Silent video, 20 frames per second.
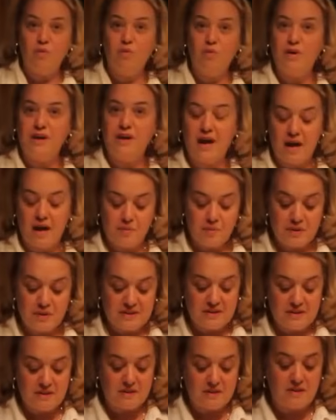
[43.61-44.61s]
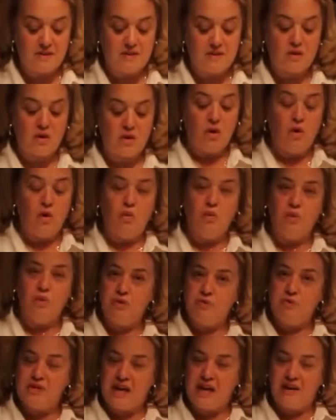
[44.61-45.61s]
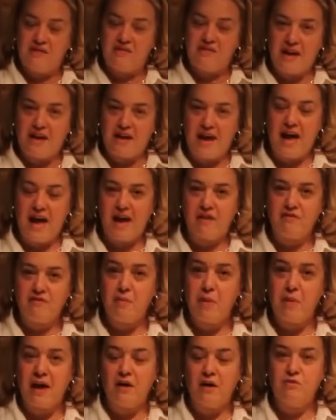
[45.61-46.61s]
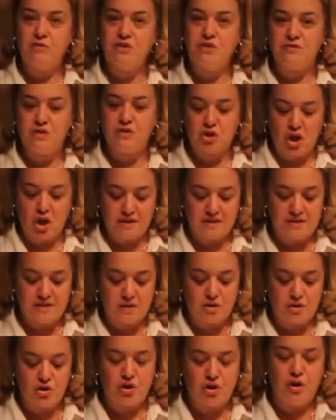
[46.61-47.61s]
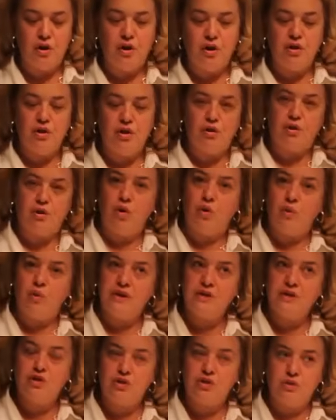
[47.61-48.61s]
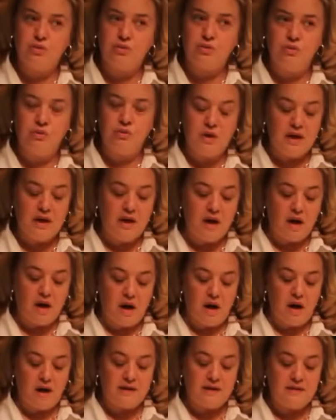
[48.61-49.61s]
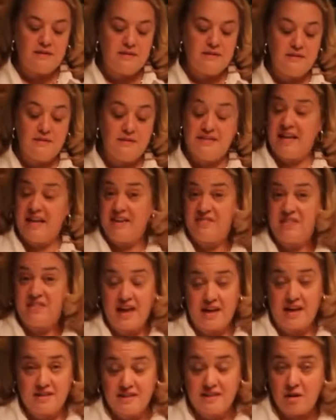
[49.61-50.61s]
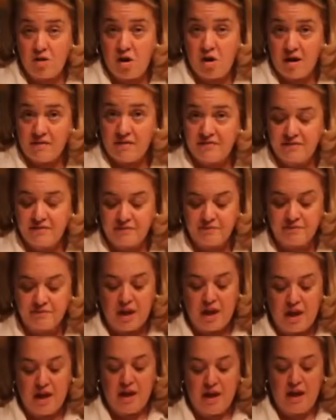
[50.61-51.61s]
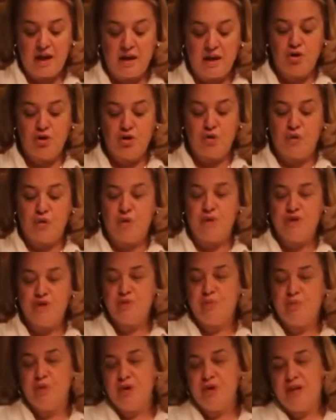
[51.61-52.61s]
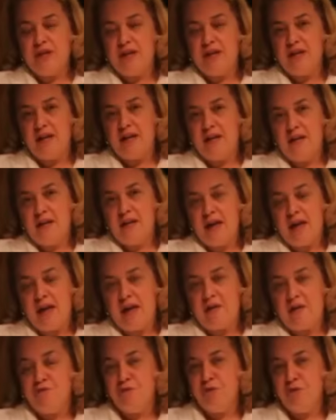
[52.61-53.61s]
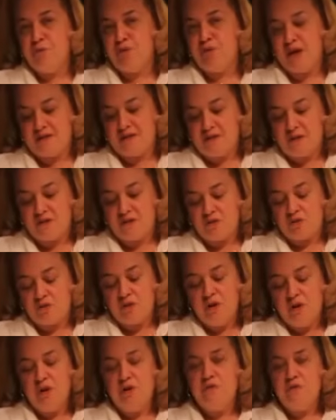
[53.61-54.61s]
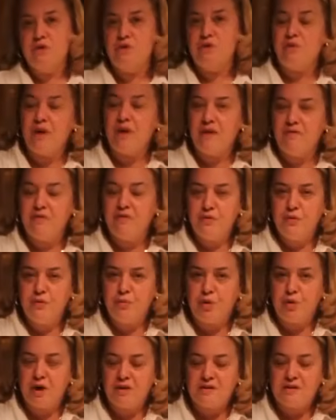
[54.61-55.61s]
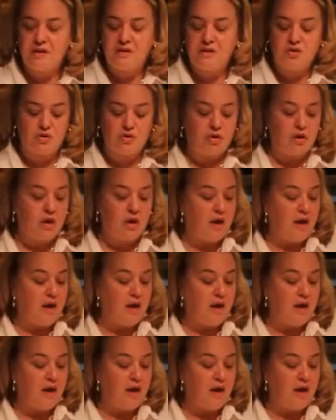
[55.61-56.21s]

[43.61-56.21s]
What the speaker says: what happens is when you take that half a pound of sausage, you're going to take the casing off, and you're going to put it in a food processor. If you don't have a food processor,